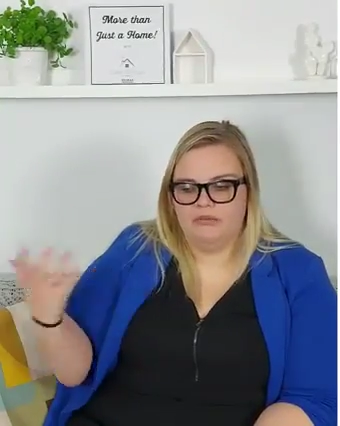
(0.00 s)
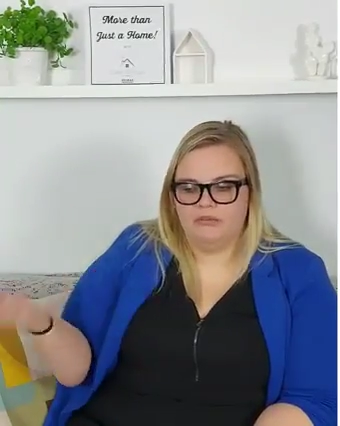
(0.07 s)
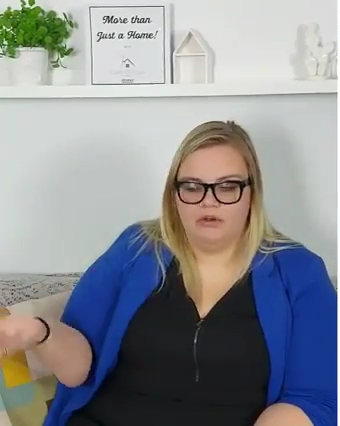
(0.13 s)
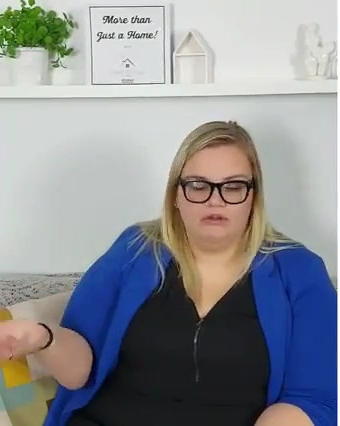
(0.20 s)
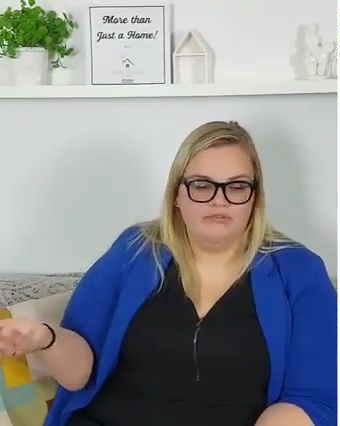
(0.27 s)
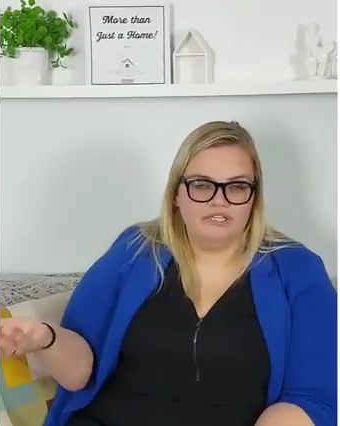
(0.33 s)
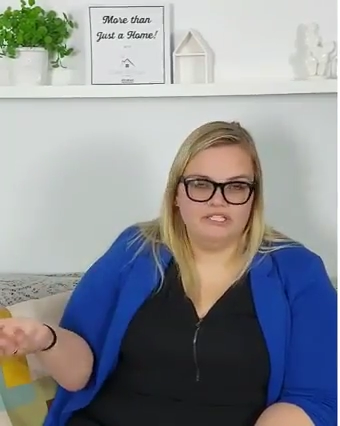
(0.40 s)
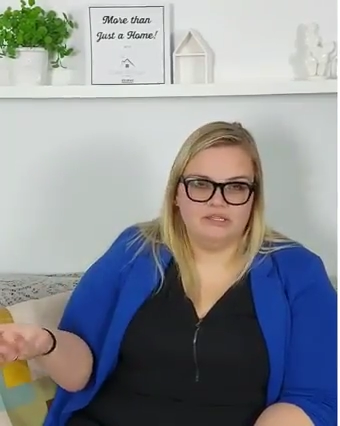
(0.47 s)
then
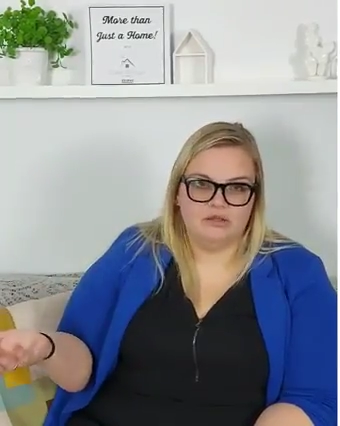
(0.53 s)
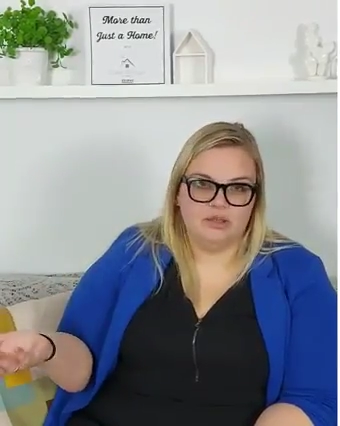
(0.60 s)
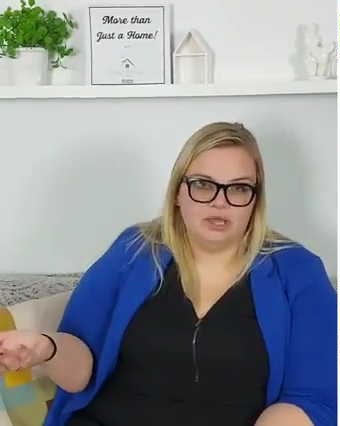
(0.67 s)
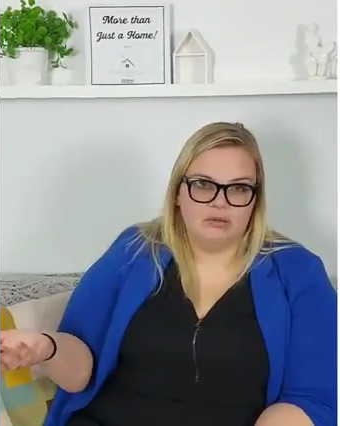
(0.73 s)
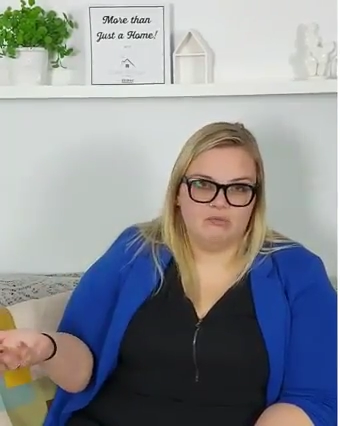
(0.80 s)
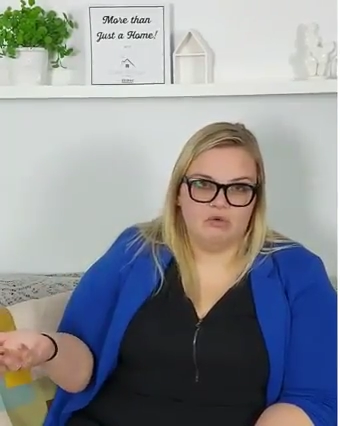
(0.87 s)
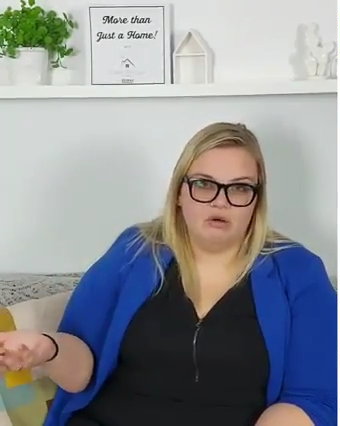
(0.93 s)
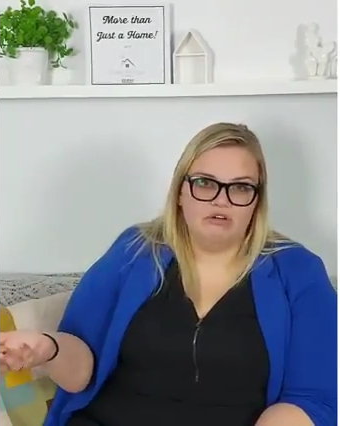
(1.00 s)
obviously you can
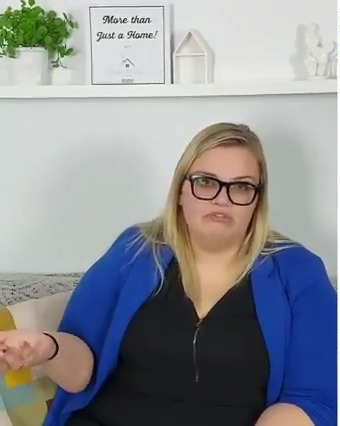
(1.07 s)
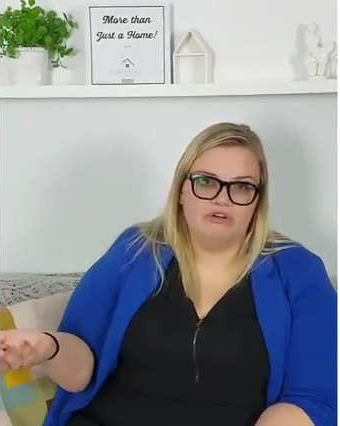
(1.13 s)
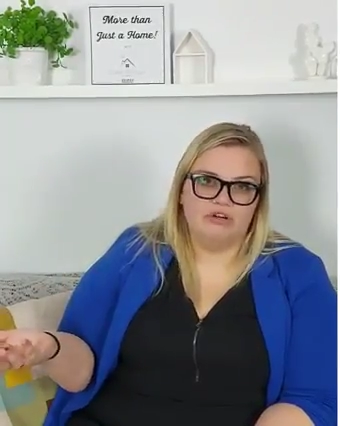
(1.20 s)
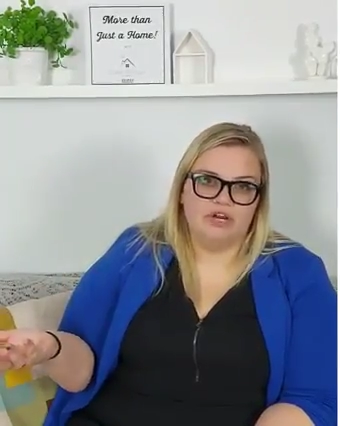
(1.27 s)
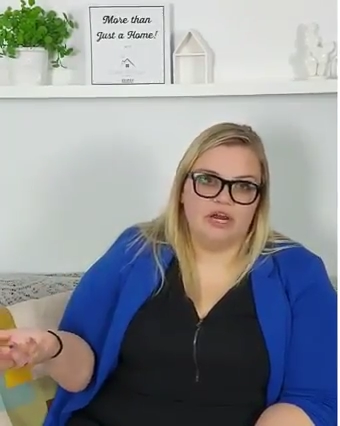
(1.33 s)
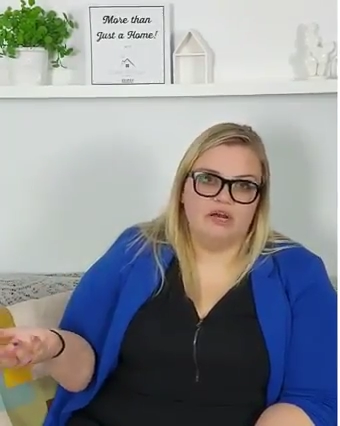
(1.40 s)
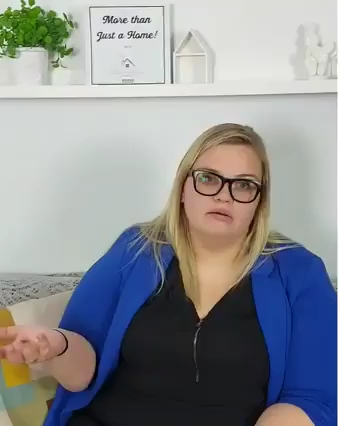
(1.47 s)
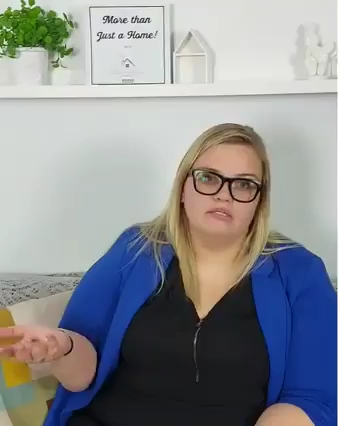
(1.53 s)
get more for
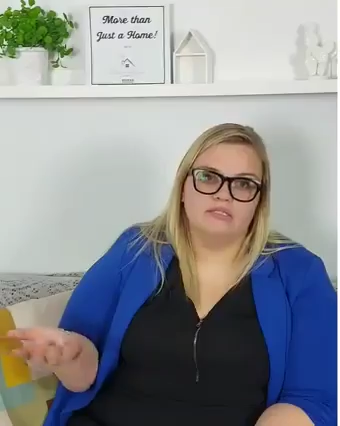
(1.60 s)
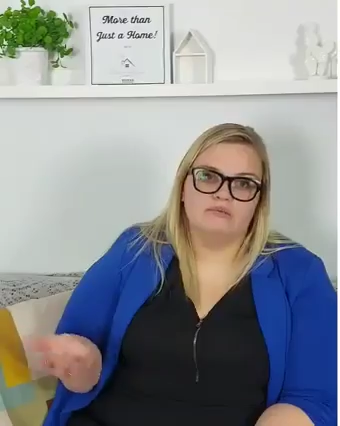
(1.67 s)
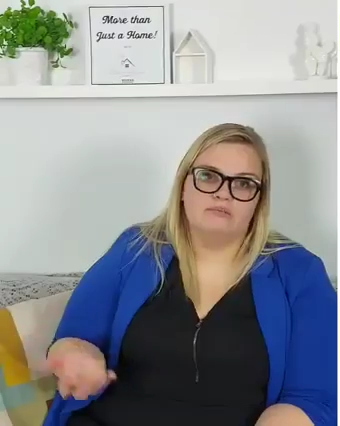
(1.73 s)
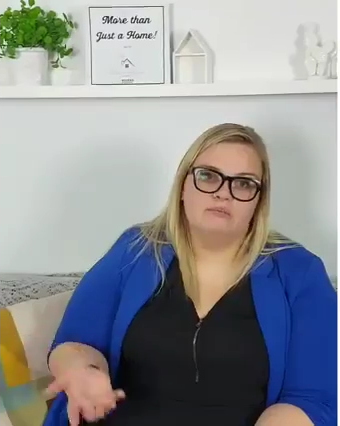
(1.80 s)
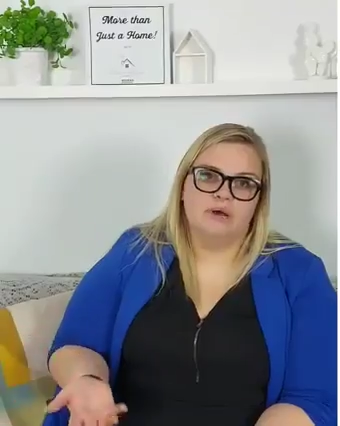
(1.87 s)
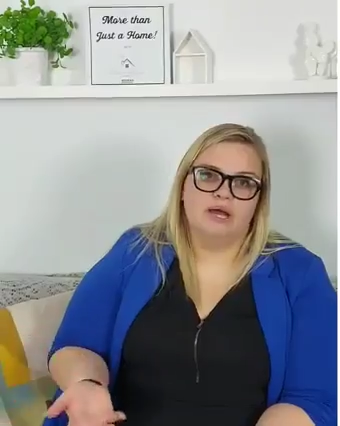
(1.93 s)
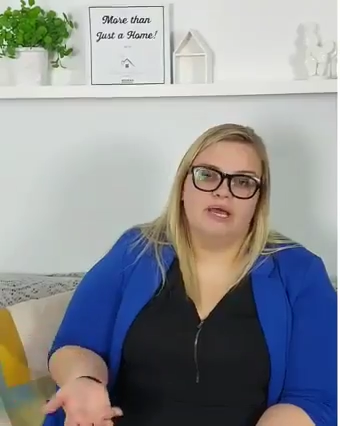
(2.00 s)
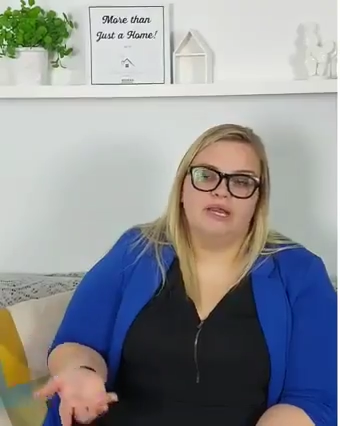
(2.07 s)
your house,
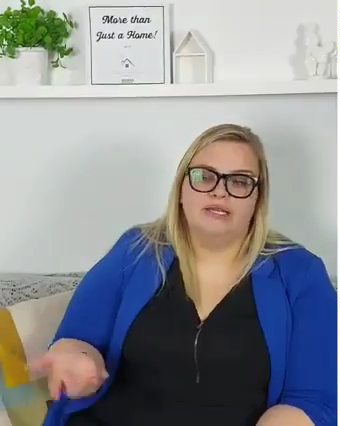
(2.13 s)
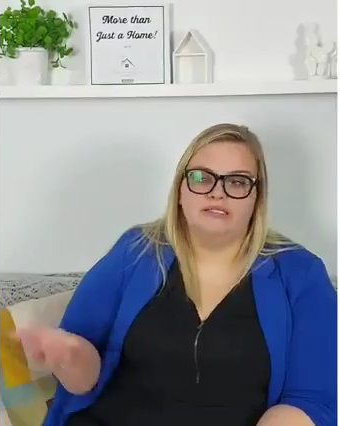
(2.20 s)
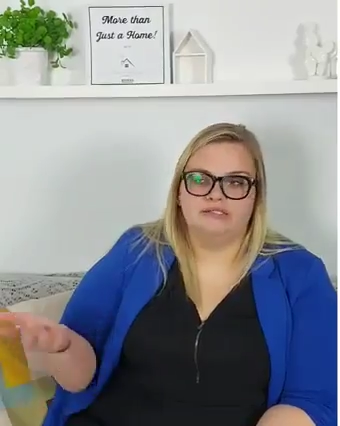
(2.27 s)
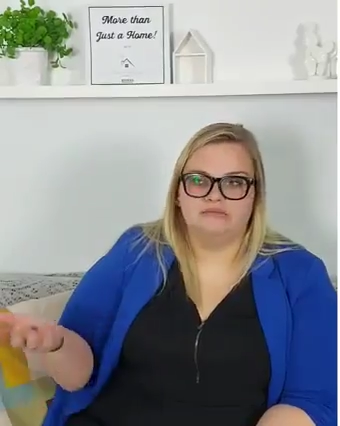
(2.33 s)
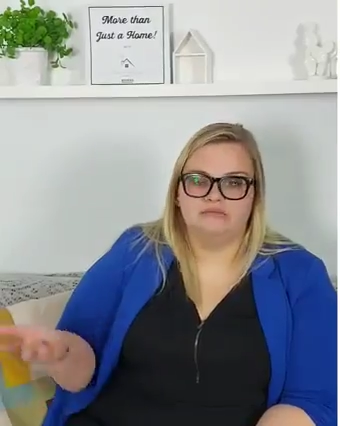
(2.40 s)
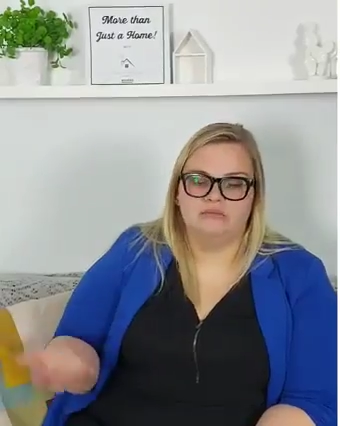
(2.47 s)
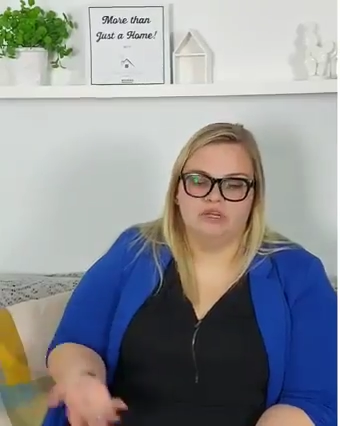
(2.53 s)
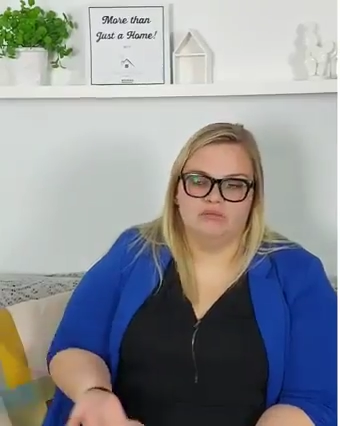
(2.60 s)
but
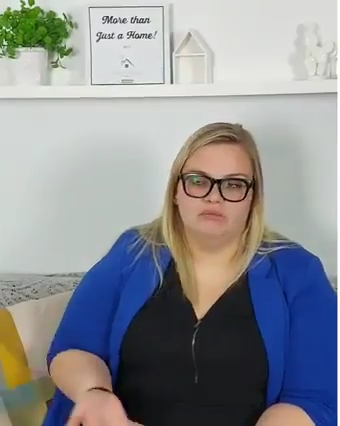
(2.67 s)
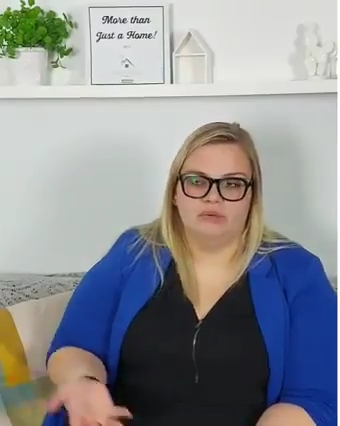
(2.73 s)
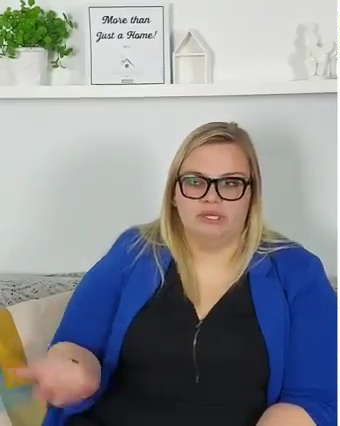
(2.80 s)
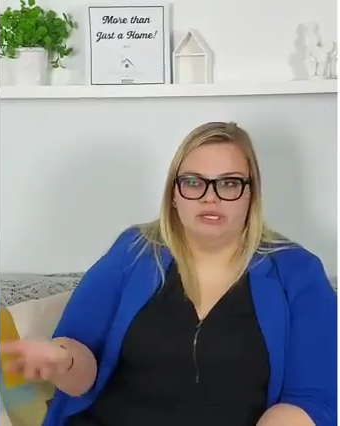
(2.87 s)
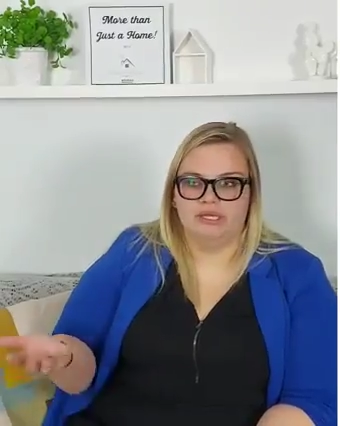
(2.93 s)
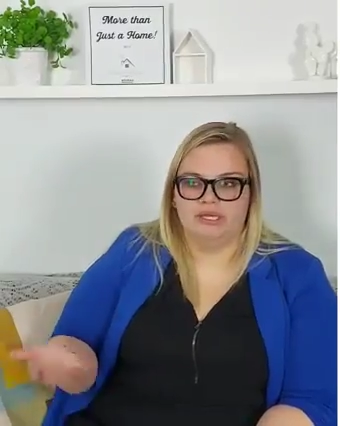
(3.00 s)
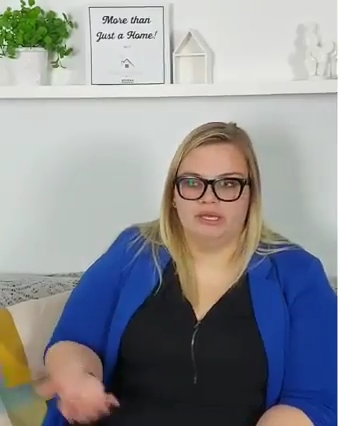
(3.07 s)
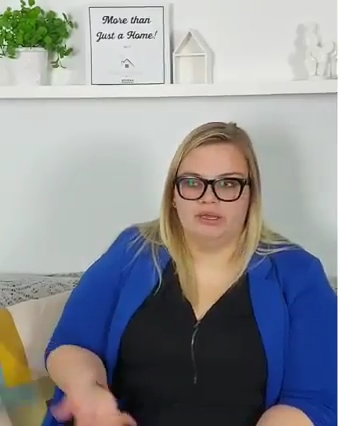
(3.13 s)
it
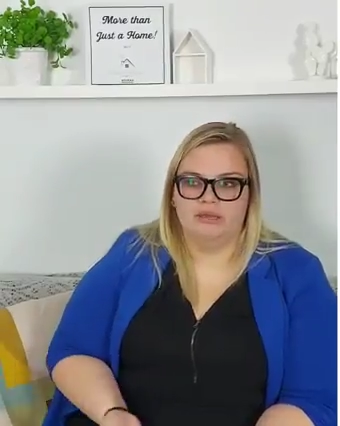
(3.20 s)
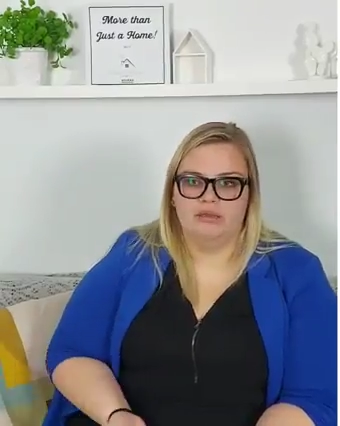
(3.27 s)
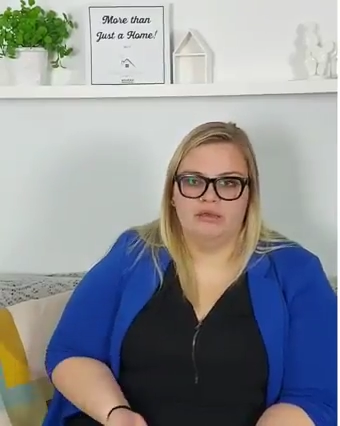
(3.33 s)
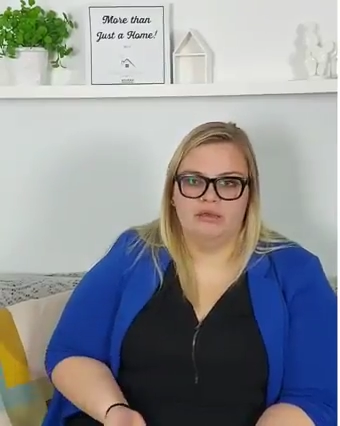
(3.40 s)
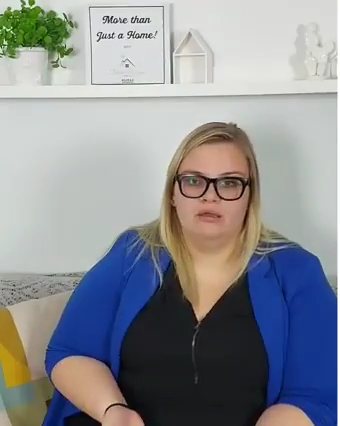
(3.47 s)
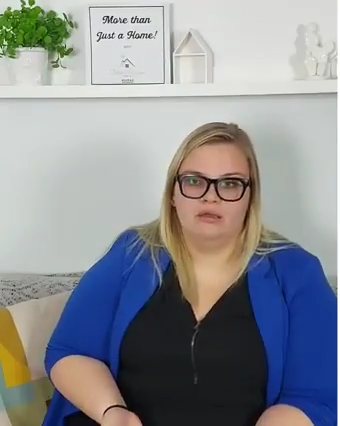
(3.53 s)
really,